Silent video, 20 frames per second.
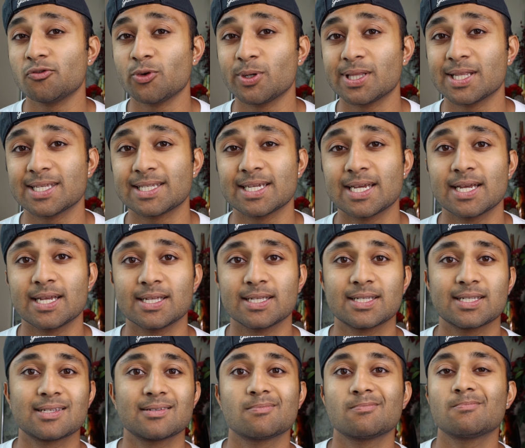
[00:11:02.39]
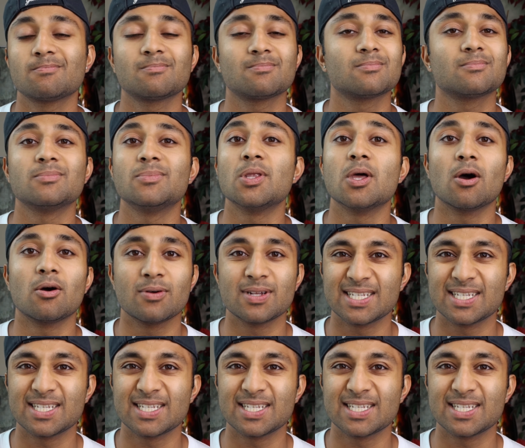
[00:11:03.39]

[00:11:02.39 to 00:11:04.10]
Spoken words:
viewing this as, no,